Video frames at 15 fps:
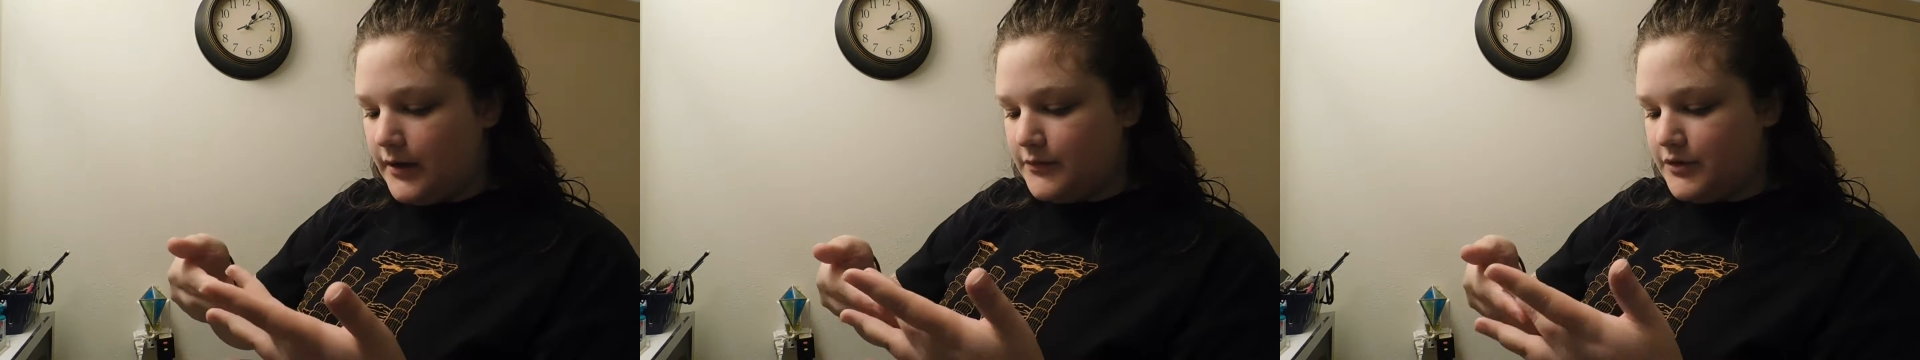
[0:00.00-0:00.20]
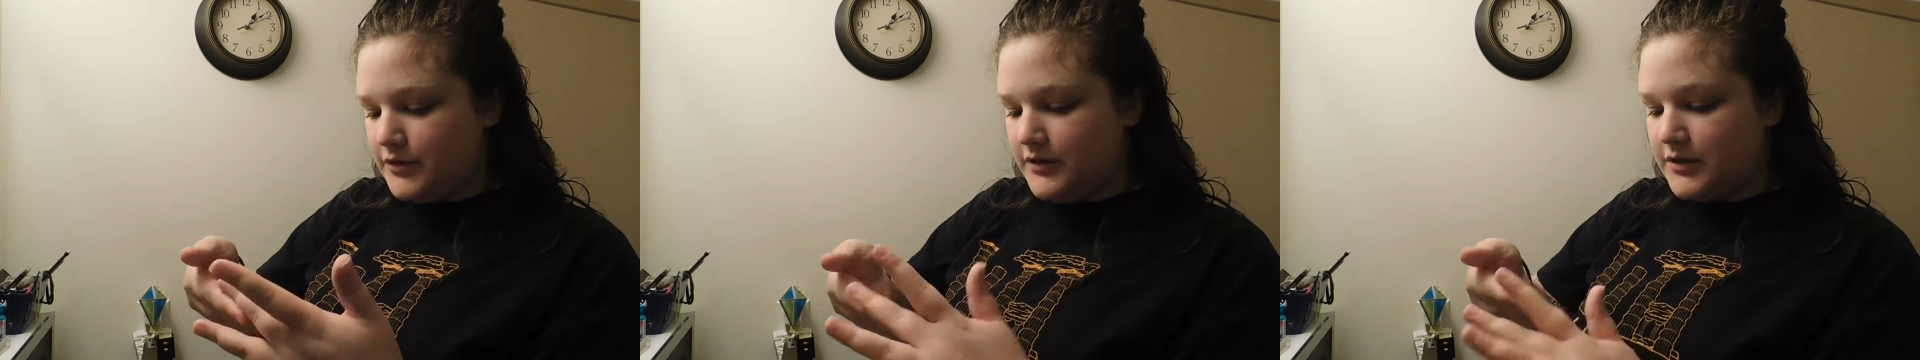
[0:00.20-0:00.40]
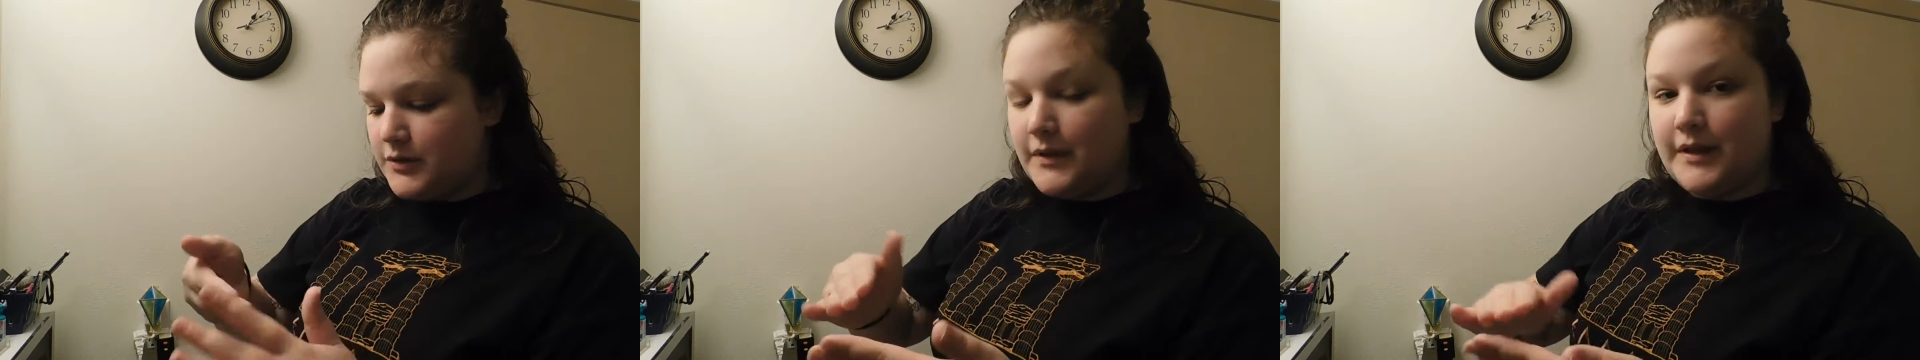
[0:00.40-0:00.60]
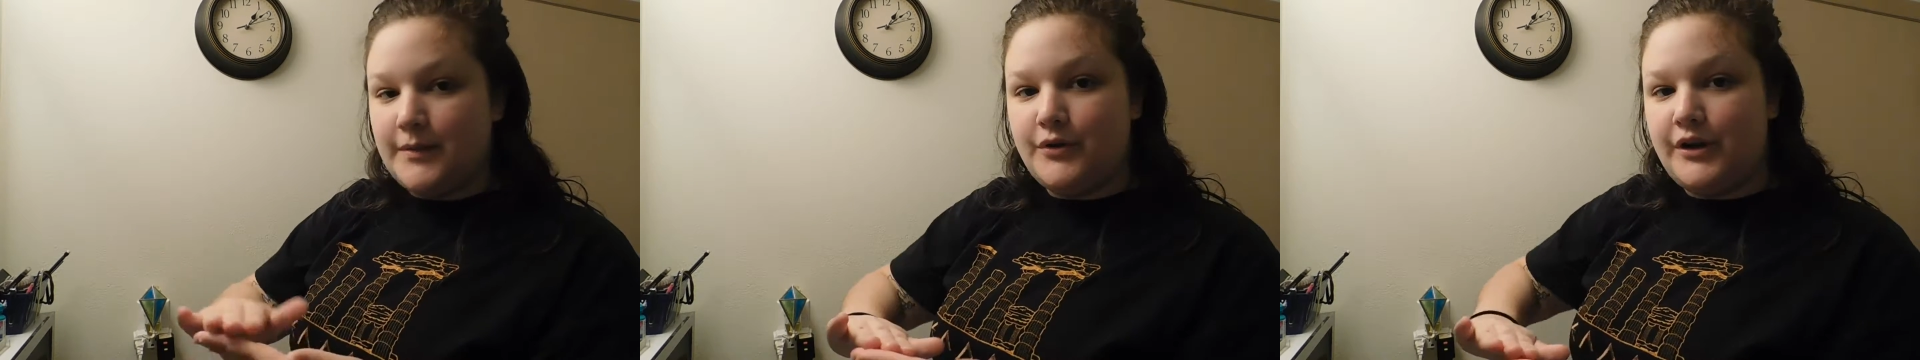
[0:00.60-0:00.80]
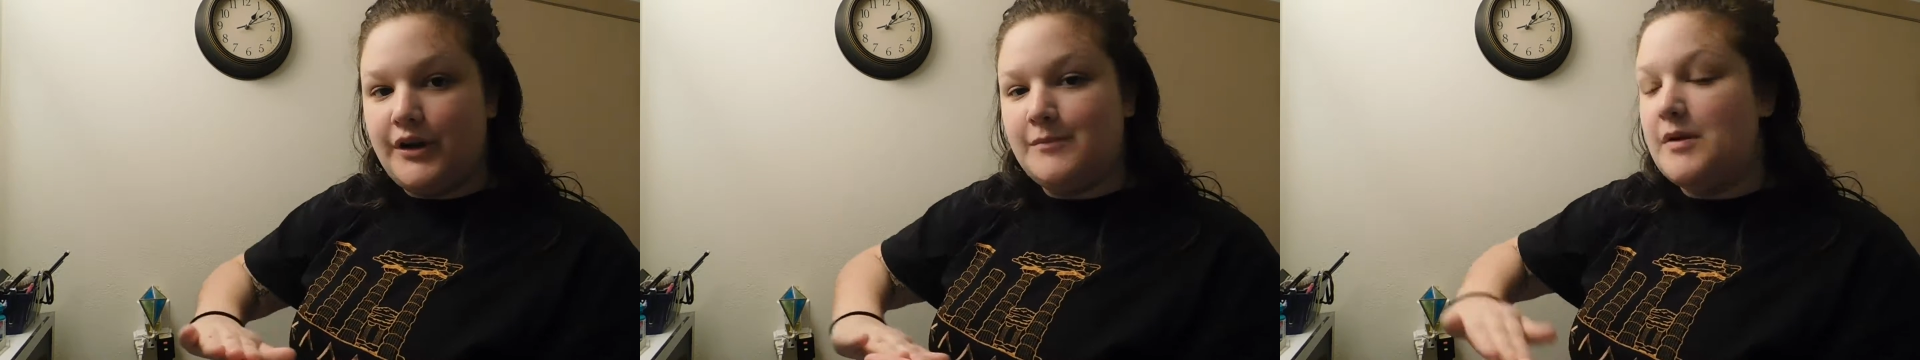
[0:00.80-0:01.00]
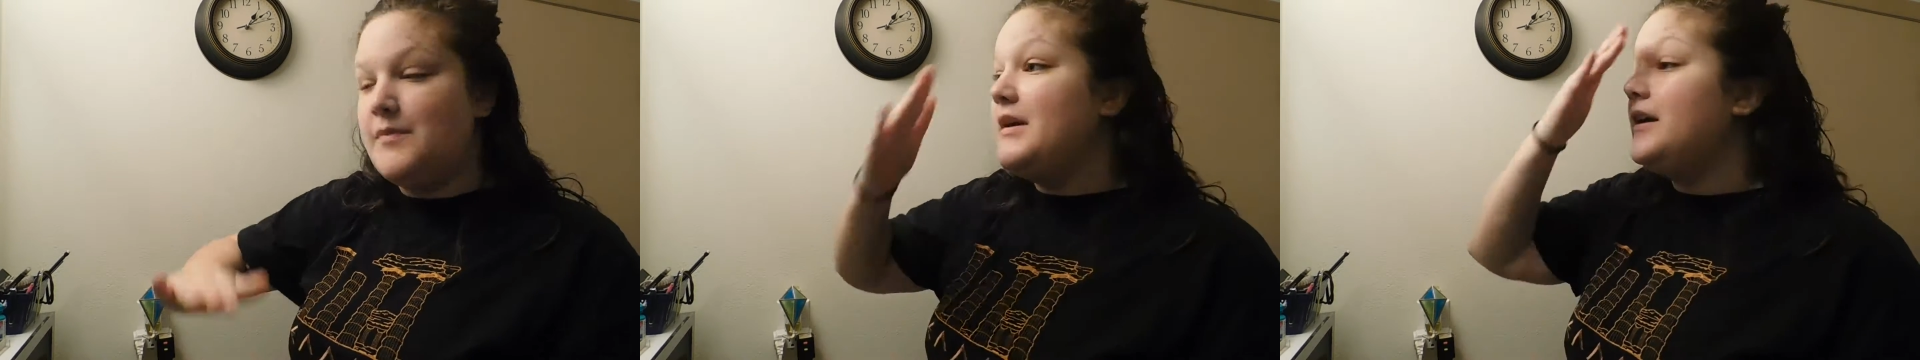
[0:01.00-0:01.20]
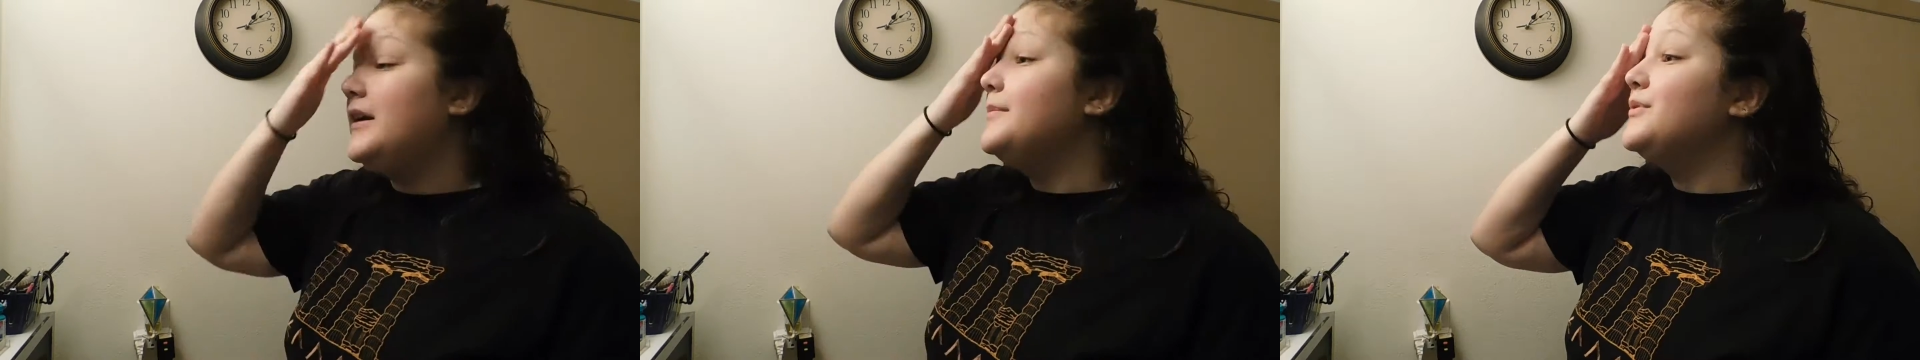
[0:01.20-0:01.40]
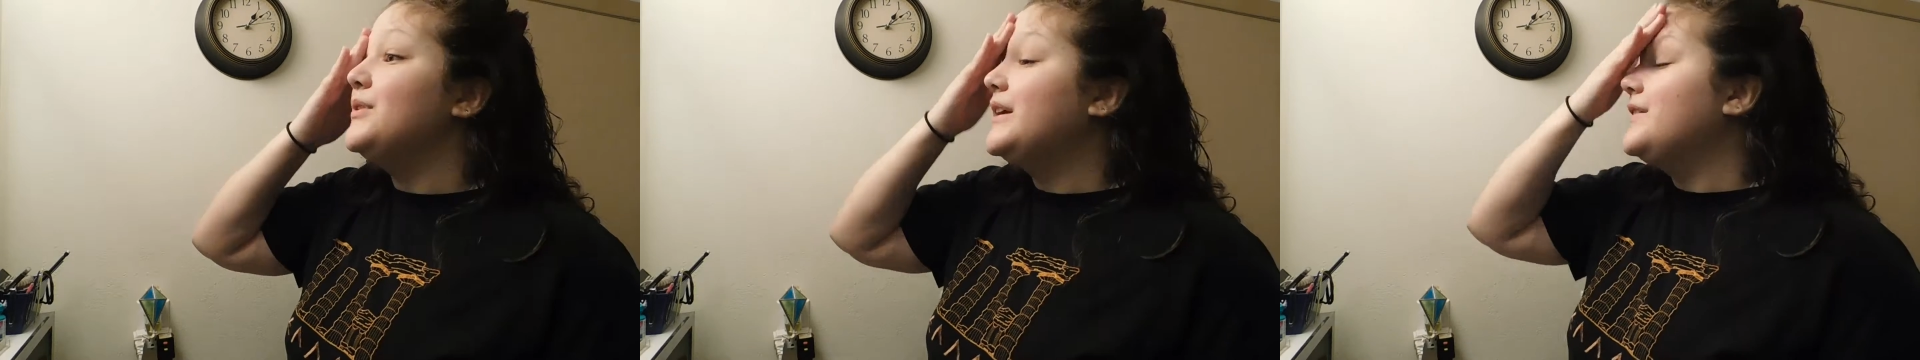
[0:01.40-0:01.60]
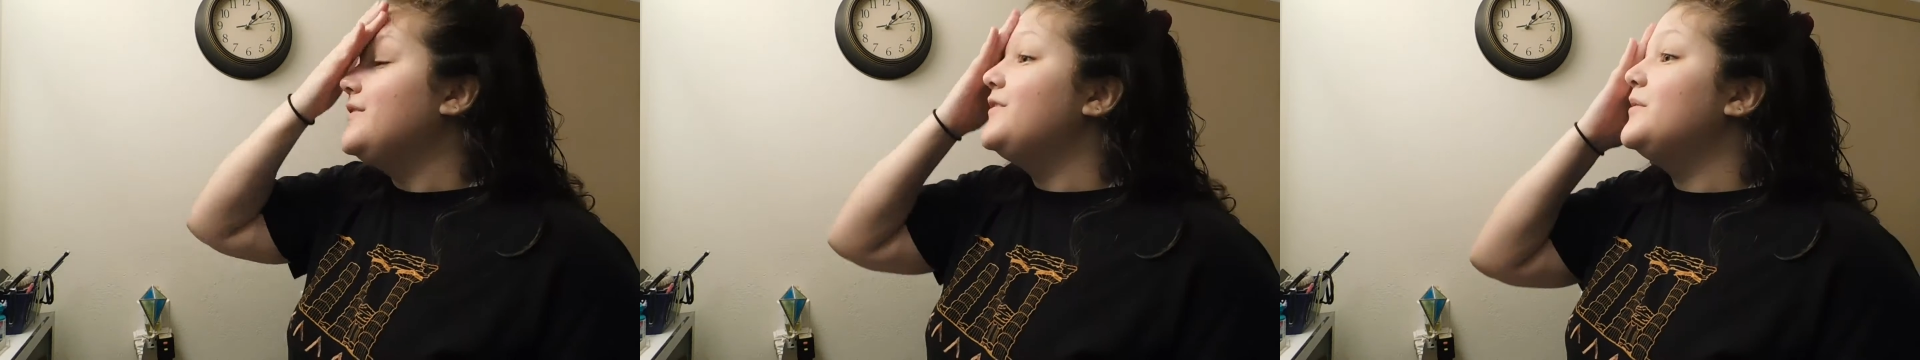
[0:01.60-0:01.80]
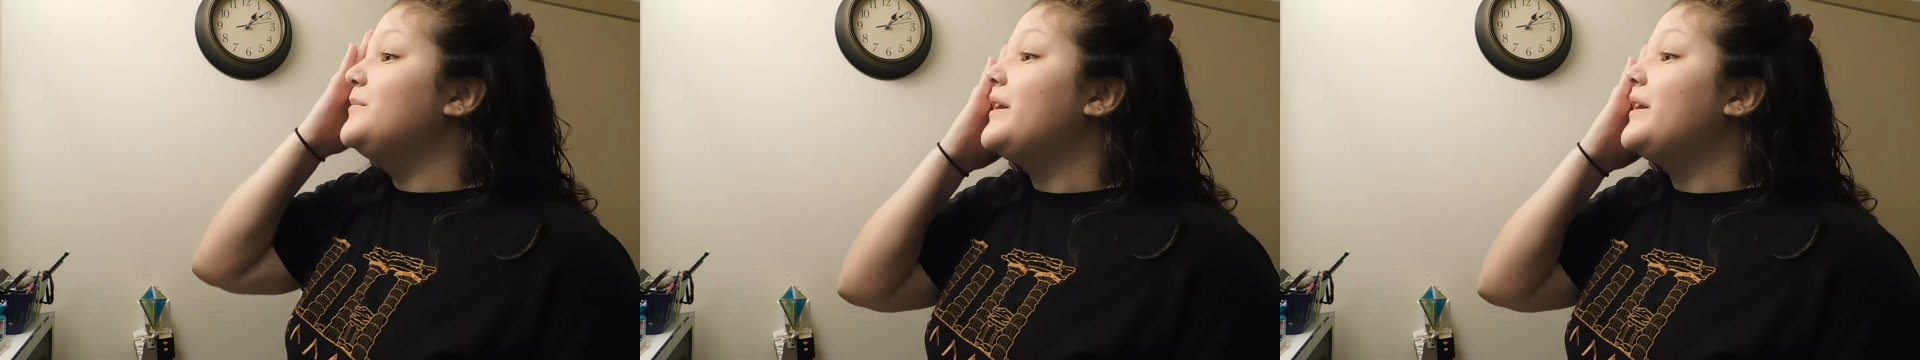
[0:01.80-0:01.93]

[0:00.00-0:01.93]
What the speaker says: do this while I'm putting on my makeup so I can film